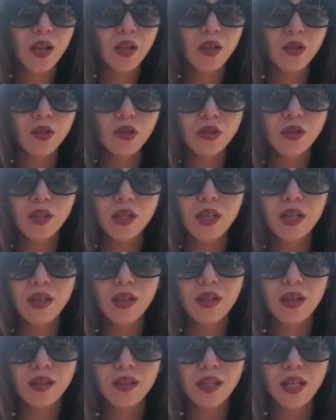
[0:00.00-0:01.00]
Usually
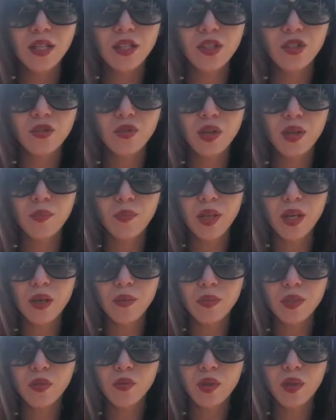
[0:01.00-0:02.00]
they just drink beer
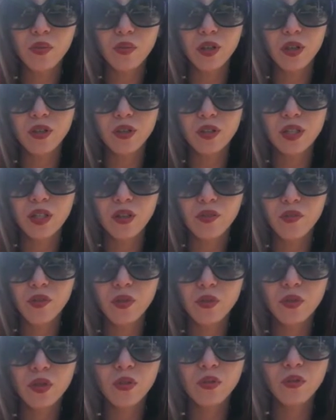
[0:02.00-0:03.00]
between rehearsing a
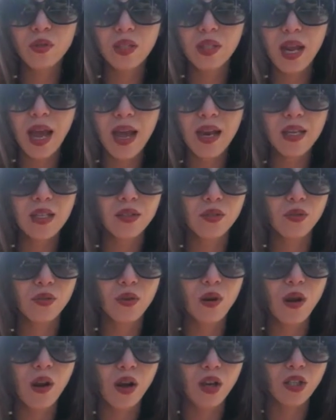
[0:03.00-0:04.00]
few tunes in Eddie's
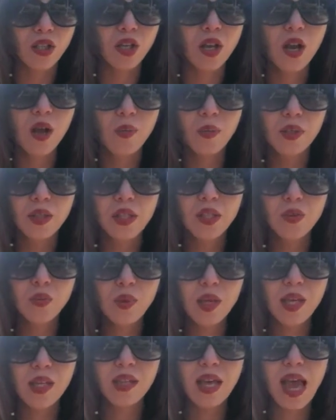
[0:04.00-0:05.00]
garage, but this
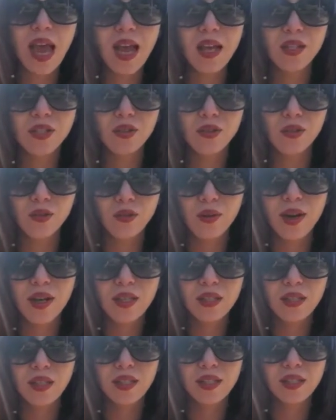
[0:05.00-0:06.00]
week they answer a
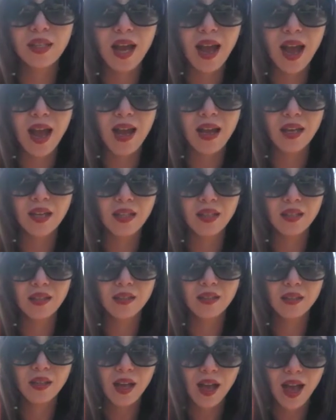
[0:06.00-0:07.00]
Craigslist ad
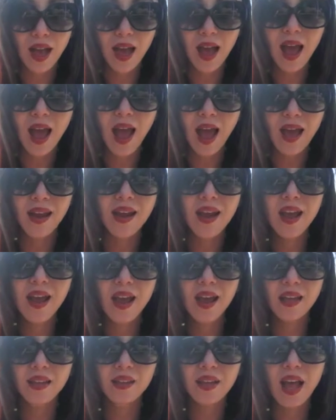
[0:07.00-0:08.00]

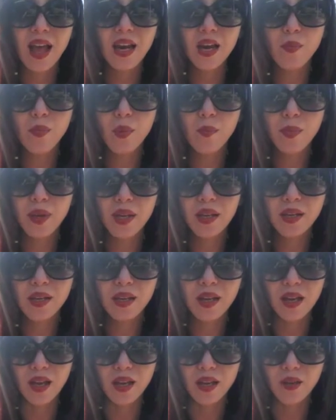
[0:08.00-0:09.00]
and line up a big
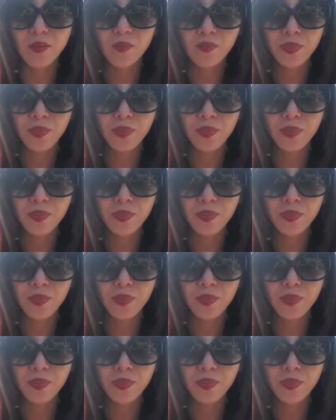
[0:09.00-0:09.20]
gig.